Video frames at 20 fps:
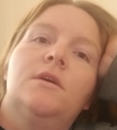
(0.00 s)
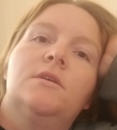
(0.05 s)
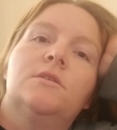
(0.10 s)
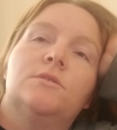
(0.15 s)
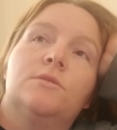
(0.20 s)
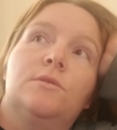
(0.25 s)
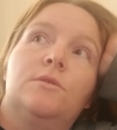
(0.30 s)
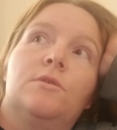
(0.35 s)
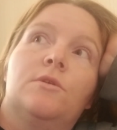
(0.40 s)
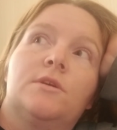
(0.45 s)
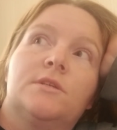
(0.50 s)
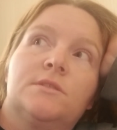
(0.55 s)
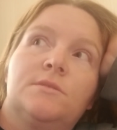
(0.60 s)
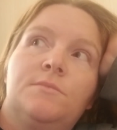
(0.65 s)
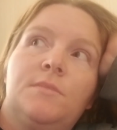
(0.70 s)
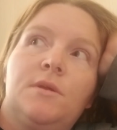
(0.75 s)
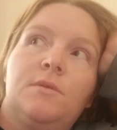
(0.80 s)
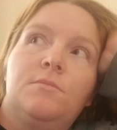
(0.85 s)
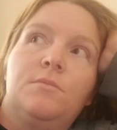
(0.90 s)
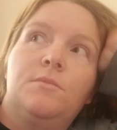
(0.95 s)
So he crawls in
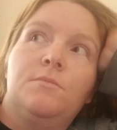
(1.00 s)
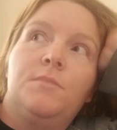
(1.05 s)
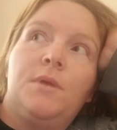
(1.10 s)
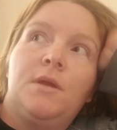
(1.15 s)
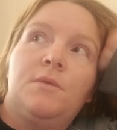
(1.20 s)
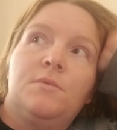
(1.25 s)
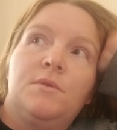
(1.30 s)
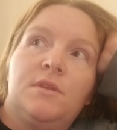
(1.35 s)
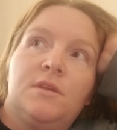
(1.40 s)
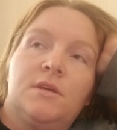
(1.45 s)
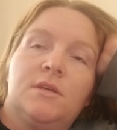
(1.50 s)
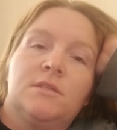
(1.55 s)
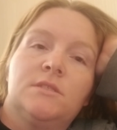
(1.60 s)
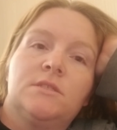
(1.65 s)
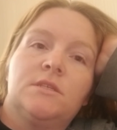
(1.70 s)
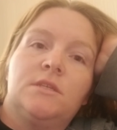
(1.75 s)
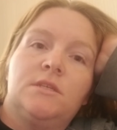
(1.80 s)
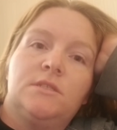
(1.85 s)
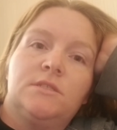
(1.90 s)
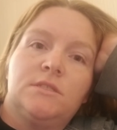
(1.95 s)
bed with us
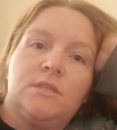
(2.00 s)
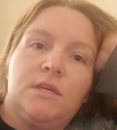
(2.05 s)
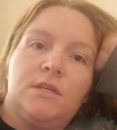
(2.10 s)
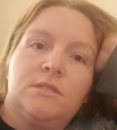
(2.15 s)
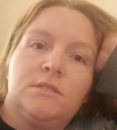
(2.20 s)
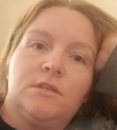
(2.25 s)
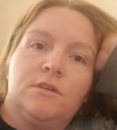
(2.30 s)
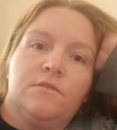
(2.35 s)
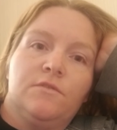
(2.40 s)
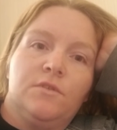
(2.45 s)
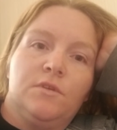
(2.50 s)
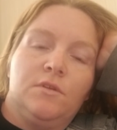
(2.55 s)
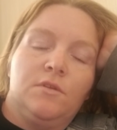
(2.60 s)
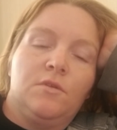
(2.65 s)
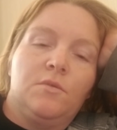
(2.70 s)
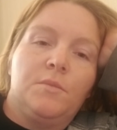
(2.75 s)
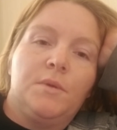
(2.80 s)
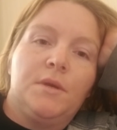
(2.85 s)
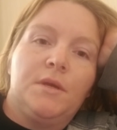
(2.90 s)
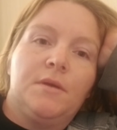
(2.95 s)
and he stays there for a
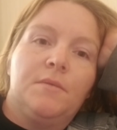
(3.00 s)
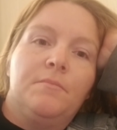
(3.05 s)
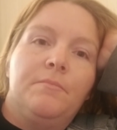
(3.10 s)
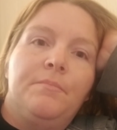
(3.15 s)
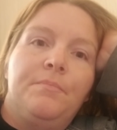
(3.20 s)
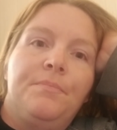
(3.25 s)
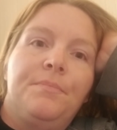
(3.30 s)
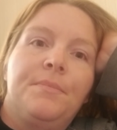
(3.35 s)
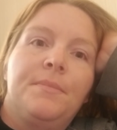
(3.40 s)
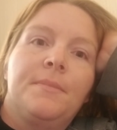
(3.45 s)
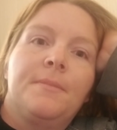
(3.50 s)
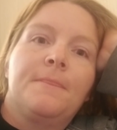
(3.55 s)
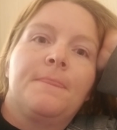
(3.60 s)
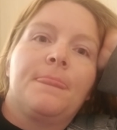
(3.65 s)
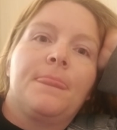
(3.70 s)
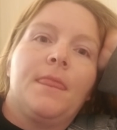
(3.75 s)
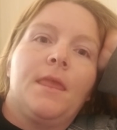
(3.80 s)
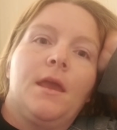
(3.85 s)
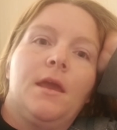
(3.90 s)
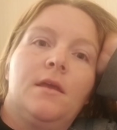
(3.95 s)
little bit.
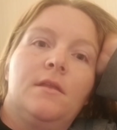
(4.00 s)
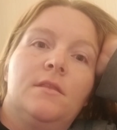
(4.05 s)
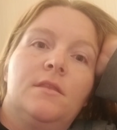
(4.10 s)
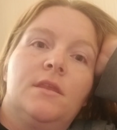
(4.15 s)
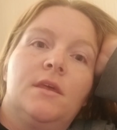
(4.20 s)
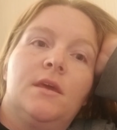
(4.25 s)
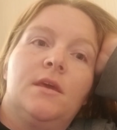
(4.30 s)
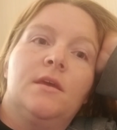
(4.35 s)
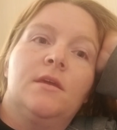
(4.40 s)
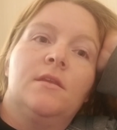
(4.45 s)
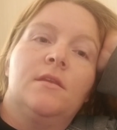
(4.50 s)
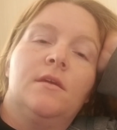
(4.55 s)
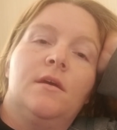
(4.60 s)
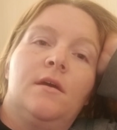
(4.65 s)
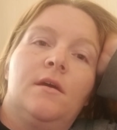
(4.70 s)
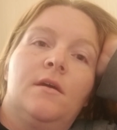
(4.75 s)
And then